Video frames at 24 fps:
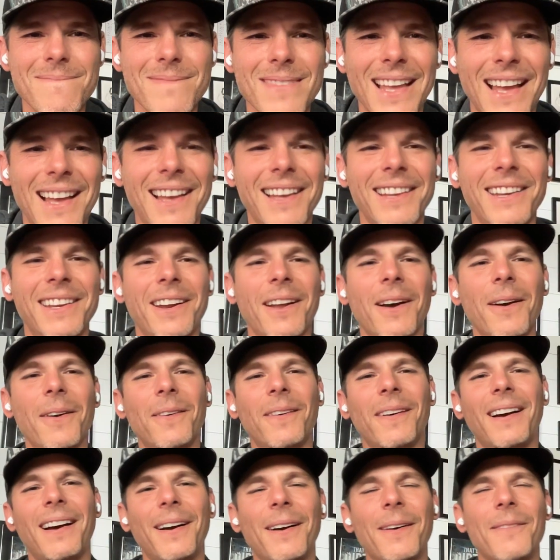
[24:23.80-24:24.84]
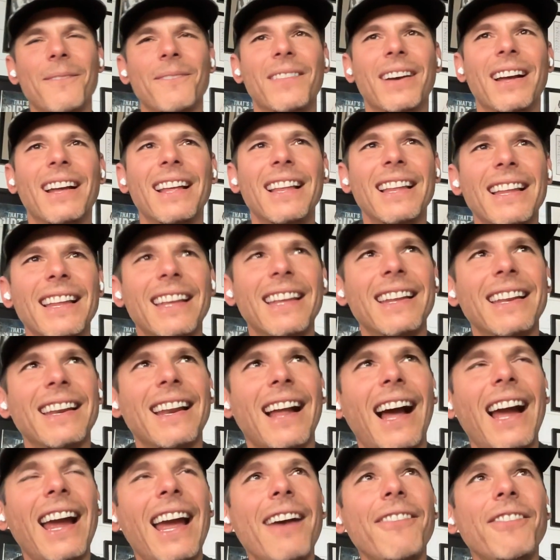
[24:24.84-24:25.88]
I
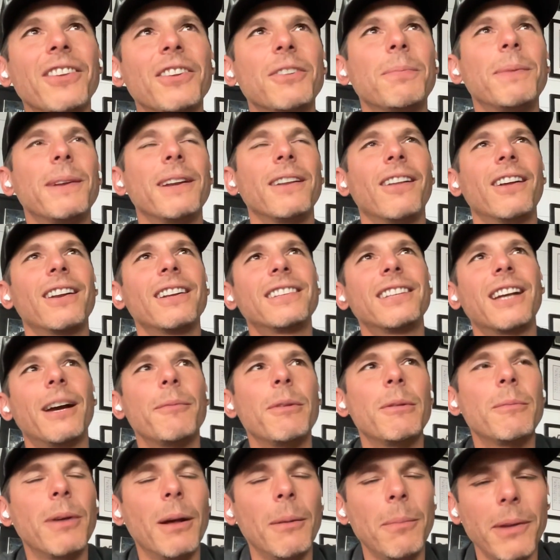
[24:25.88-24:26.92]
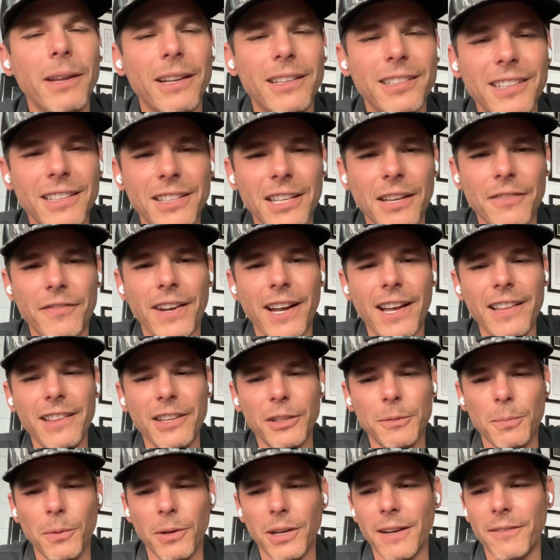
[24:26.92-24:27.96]
haven't spent a lot of time in public since I've had
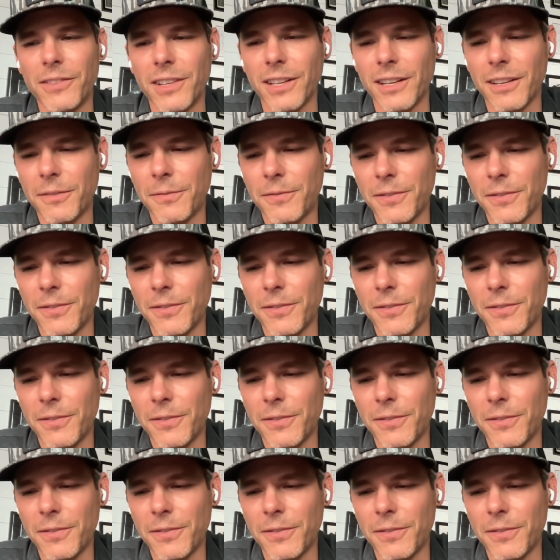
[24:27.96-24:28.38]
this book. I've done